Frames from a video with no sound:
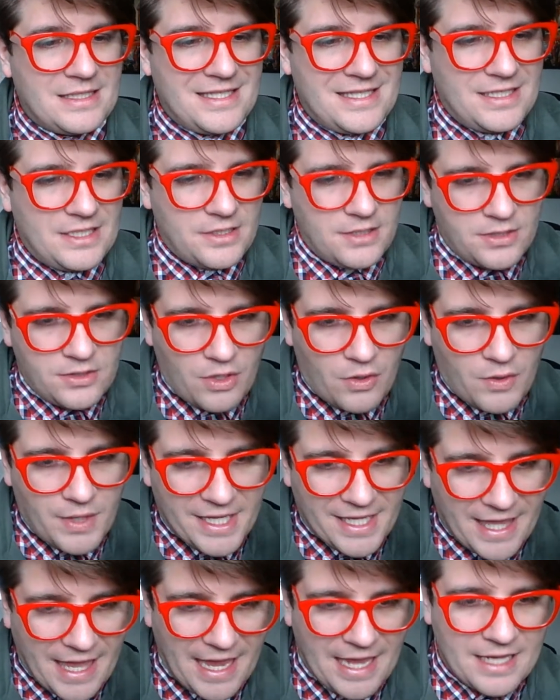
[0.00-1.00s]
you know,
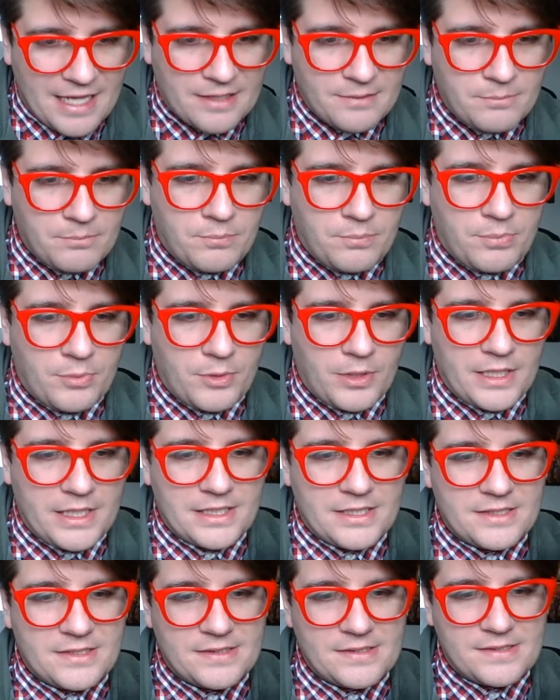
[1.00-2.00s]
it can
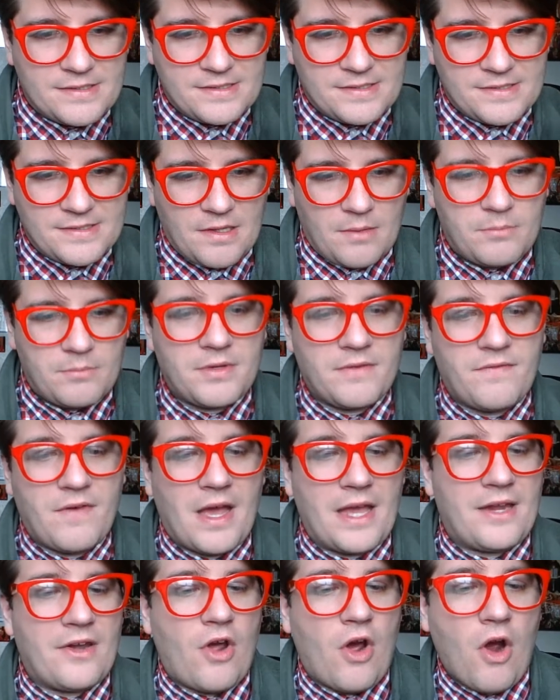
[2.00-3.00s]
bring some
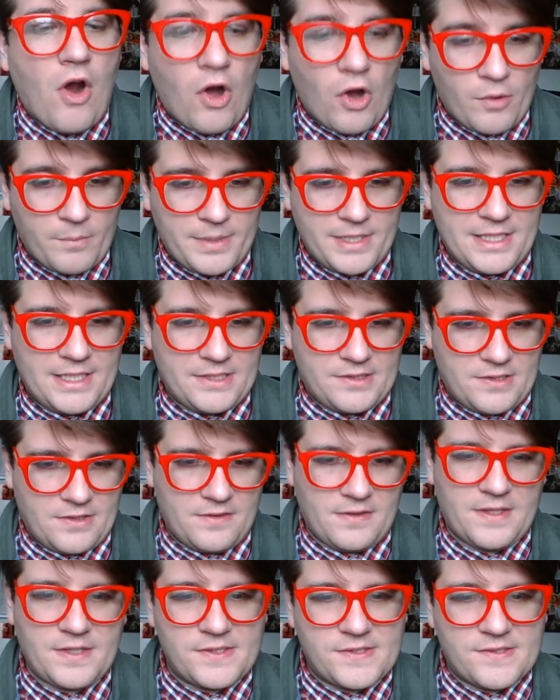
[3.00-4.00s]
divine harmony to
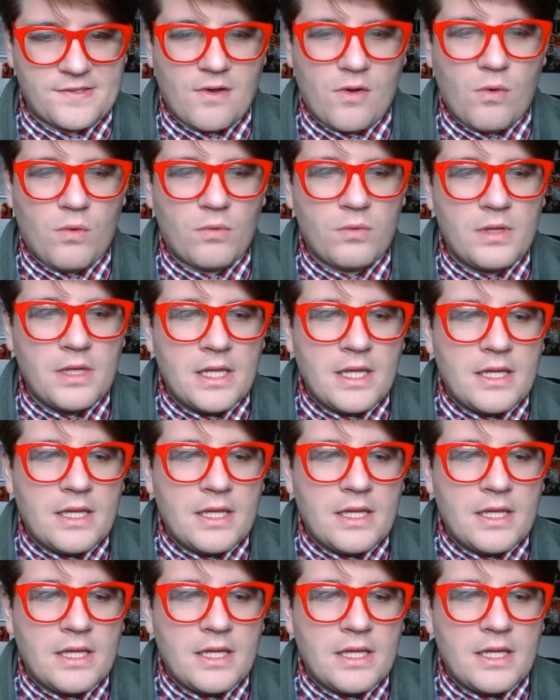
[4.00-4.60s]
the soul.